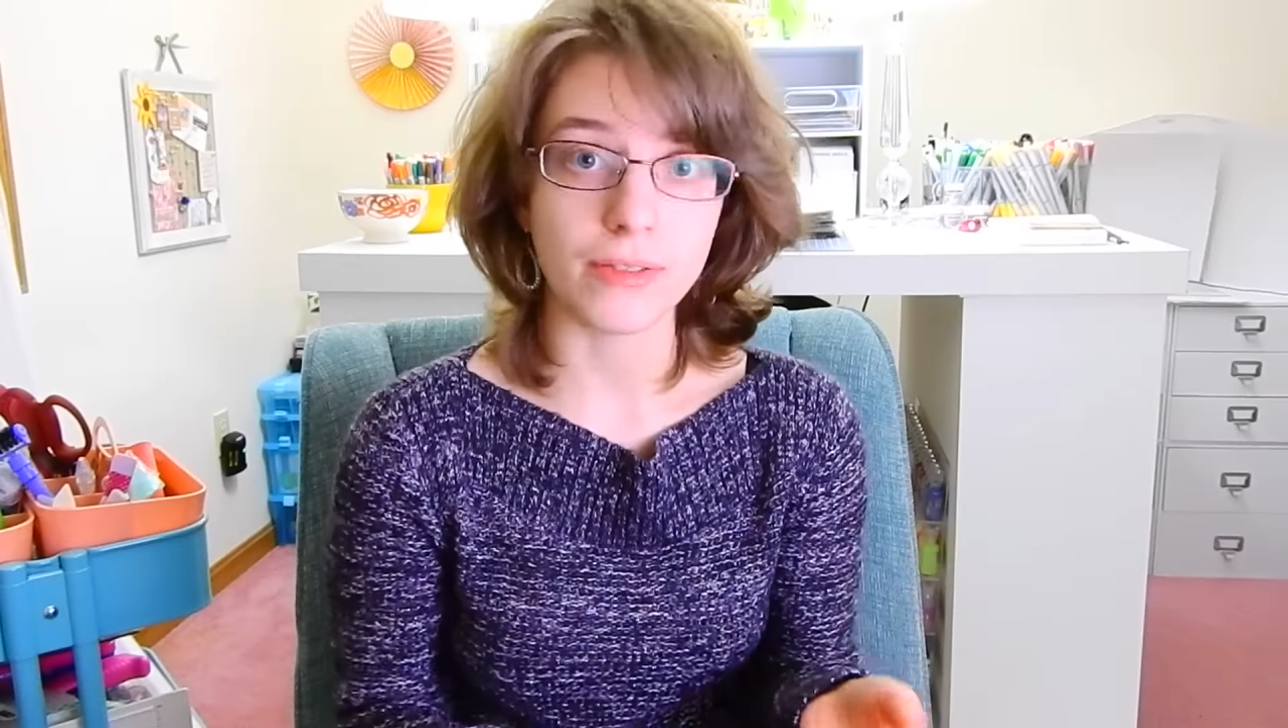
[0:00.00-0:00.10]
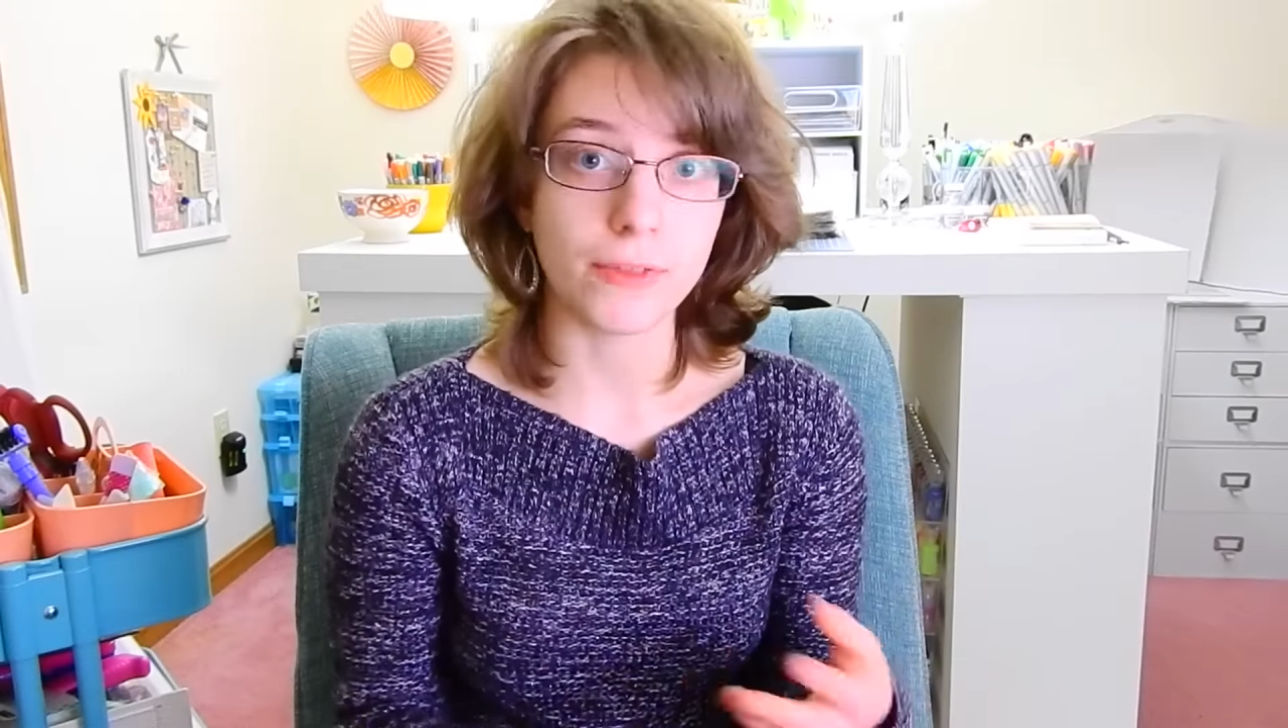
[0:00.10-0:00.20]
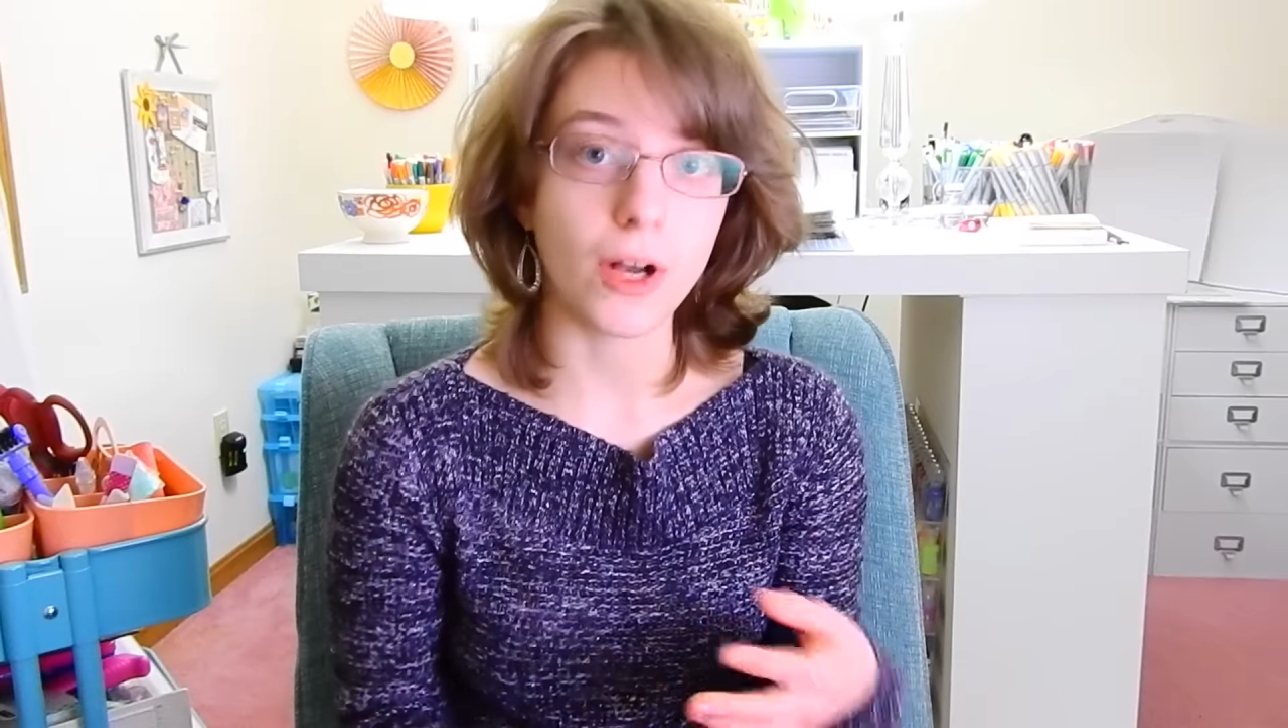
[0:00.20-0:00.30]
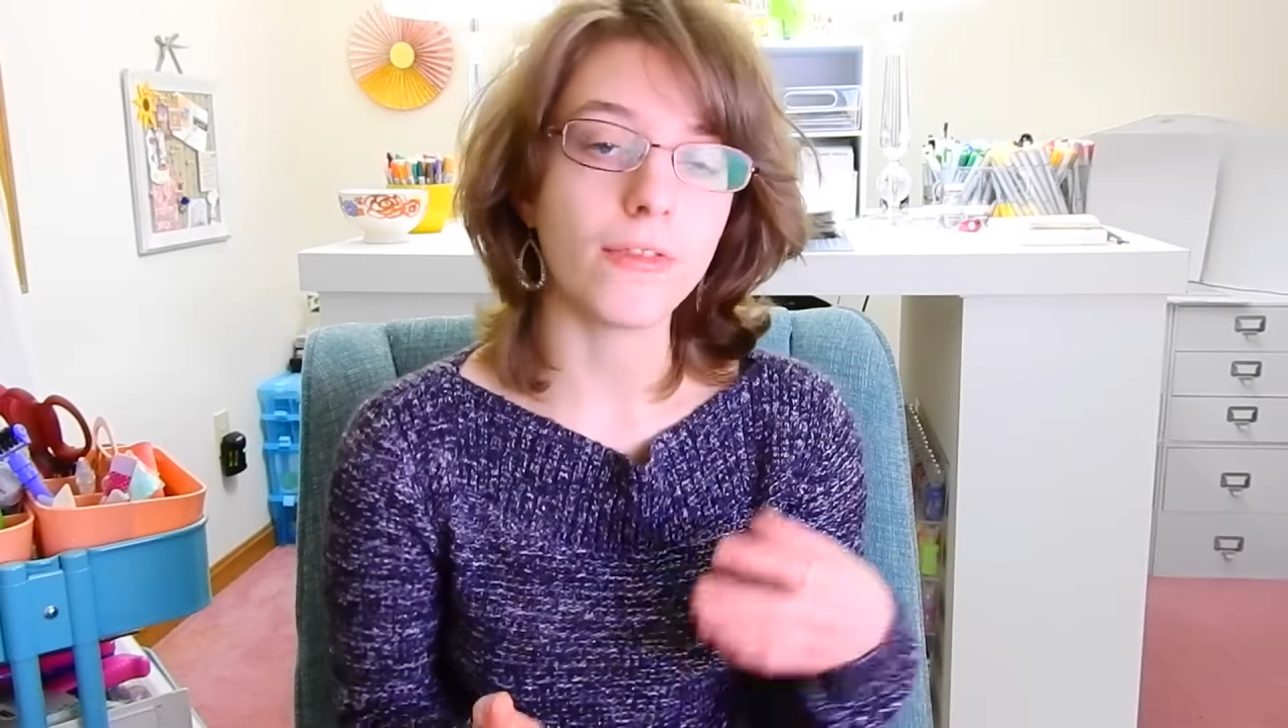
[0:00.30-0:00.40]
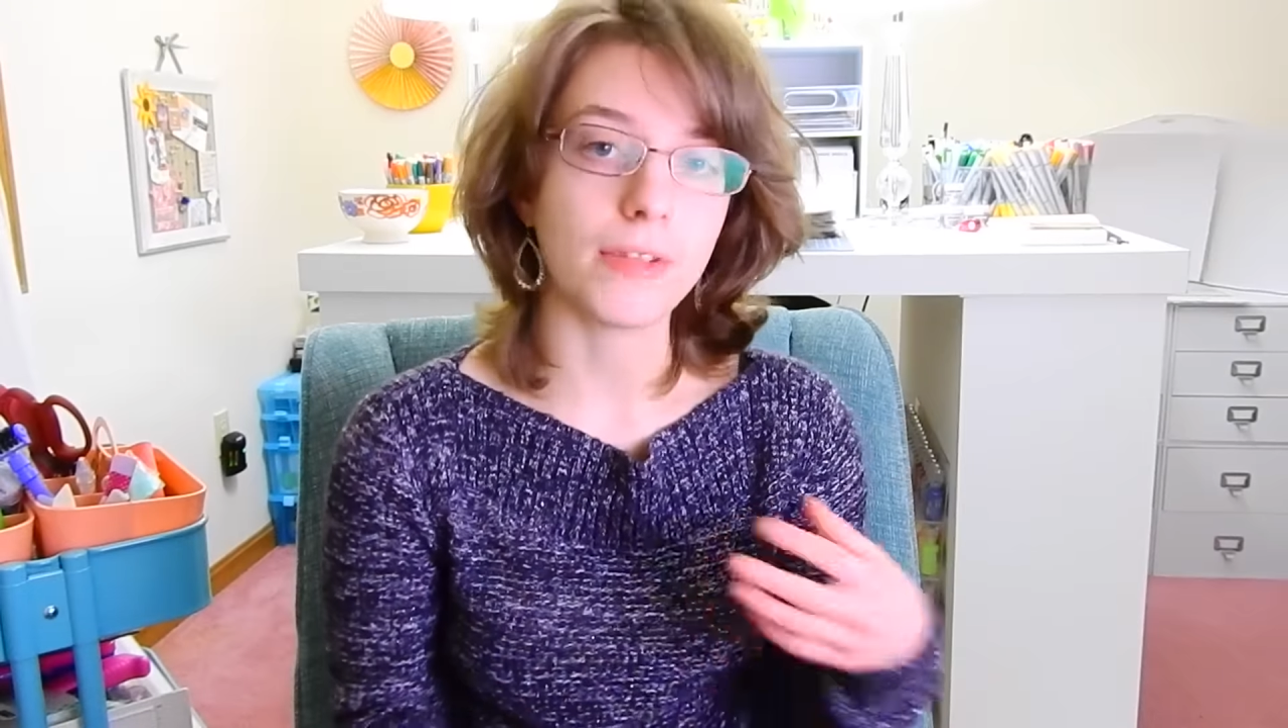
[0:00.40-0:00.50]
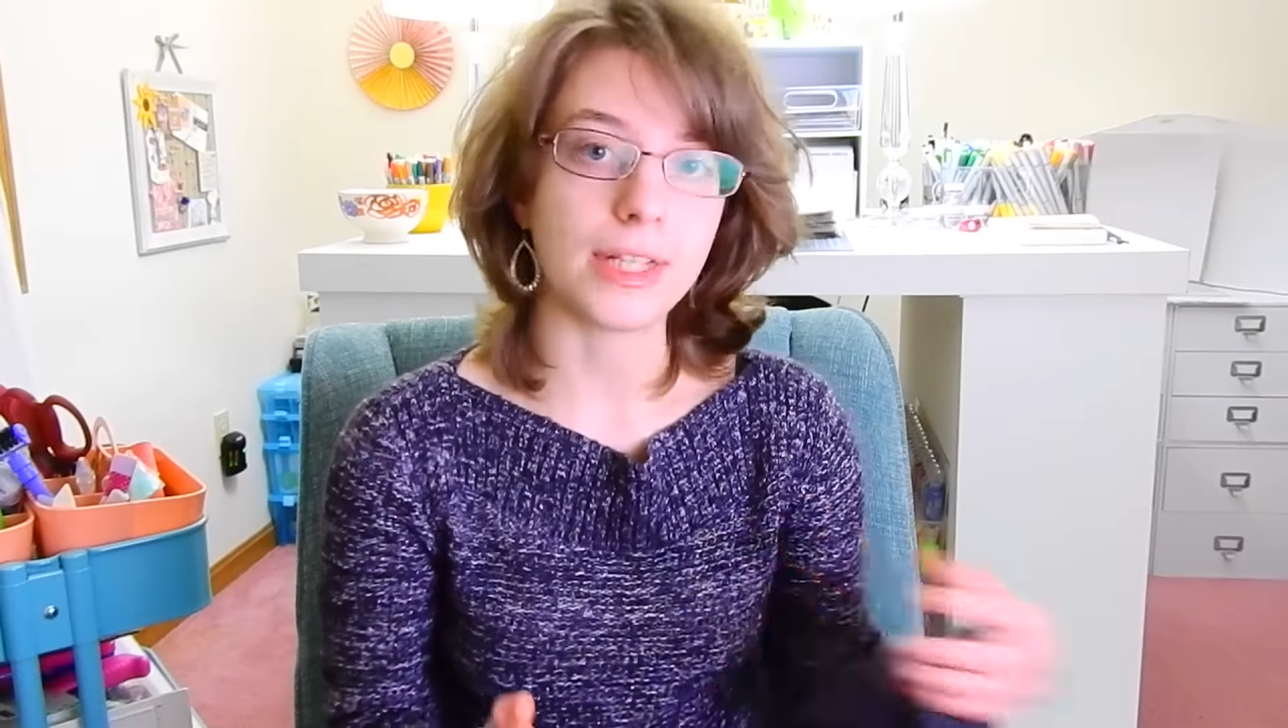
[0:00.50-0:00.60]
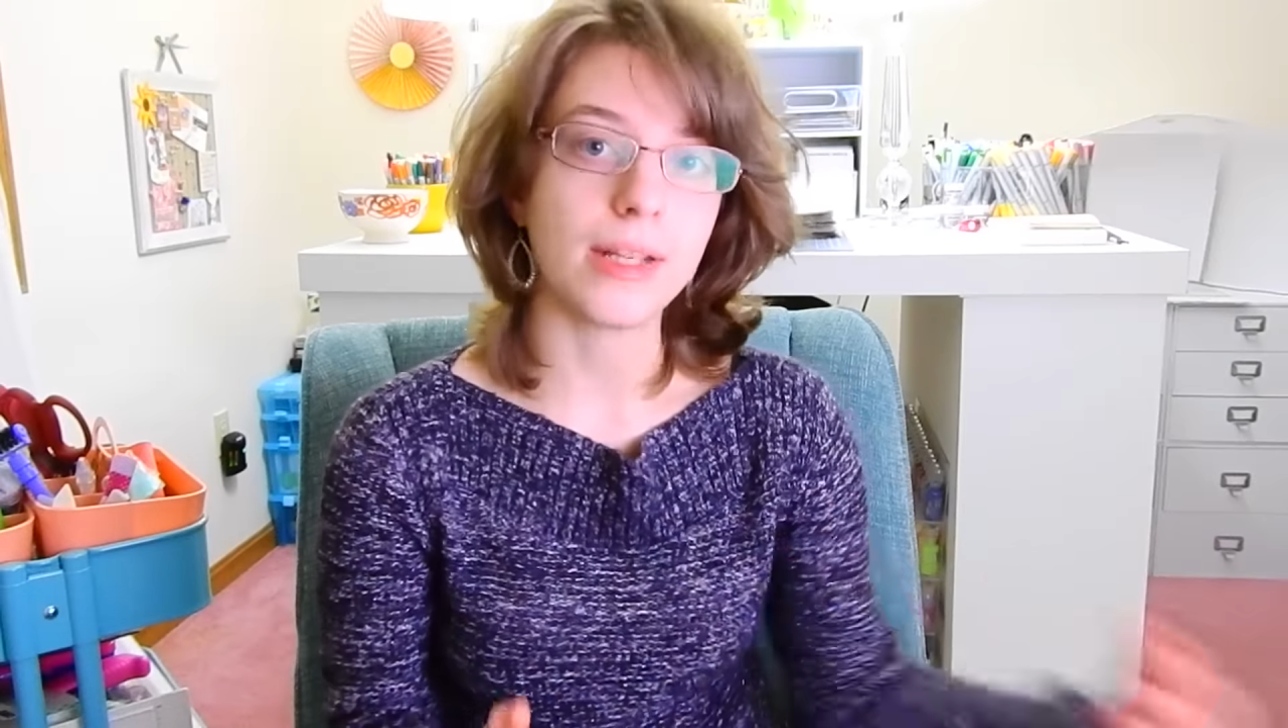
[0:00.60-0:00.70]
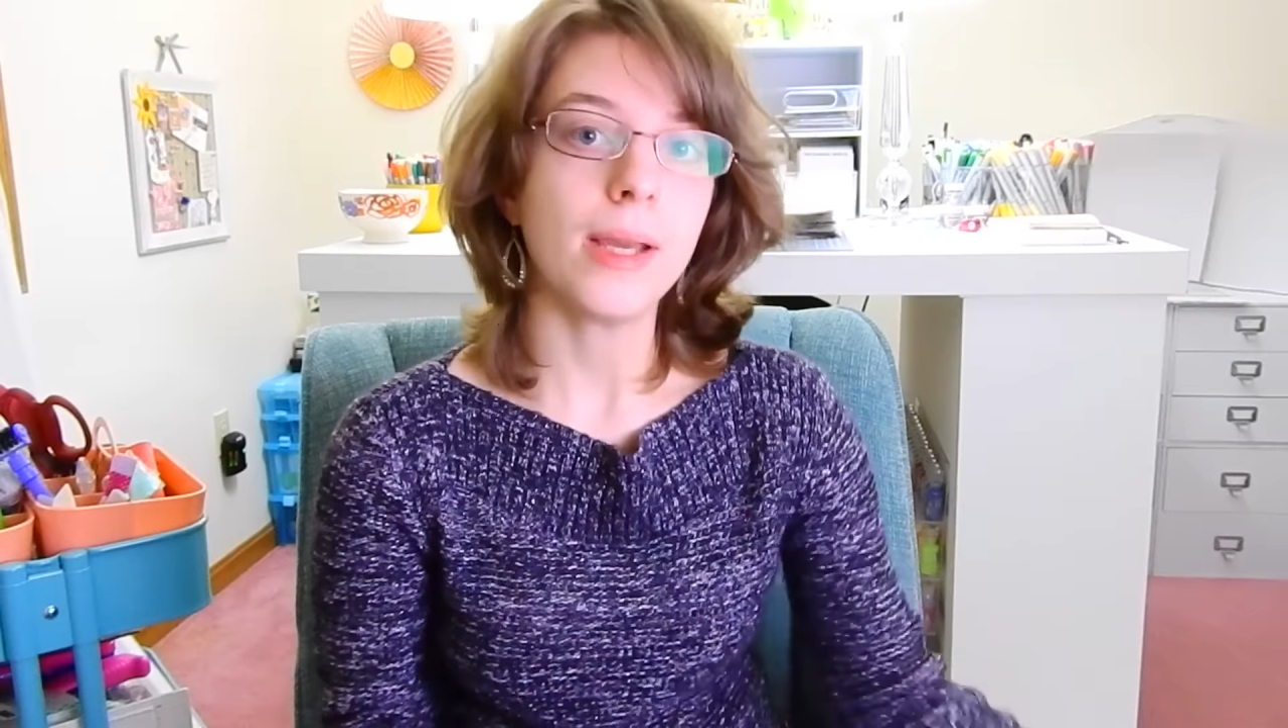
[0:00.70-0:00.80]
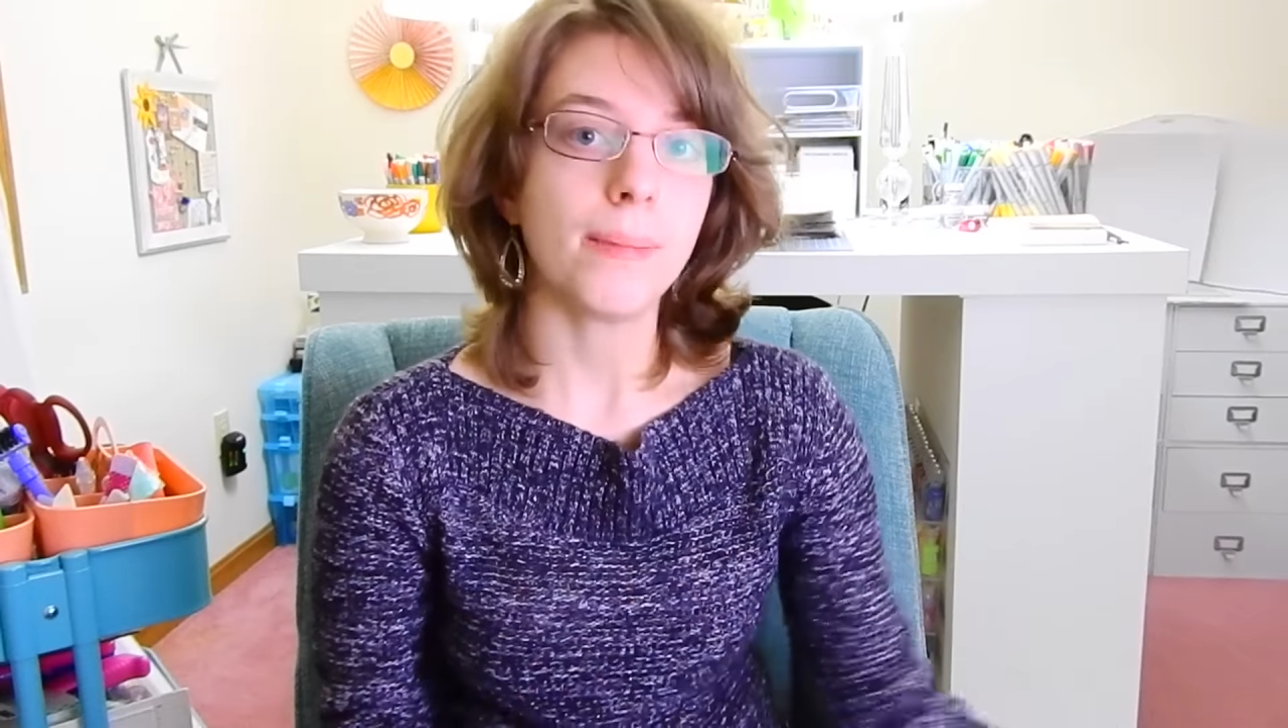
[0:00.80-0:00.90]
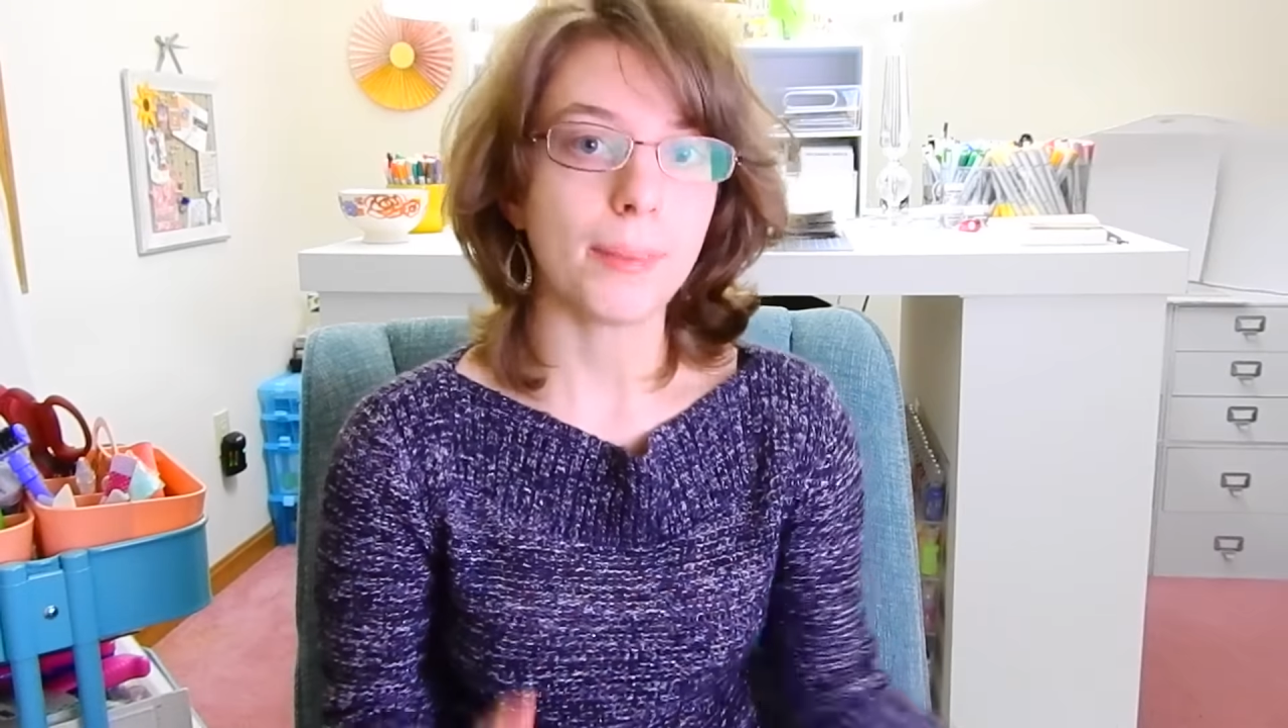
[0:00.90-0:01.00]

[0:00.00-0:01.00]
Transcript: involving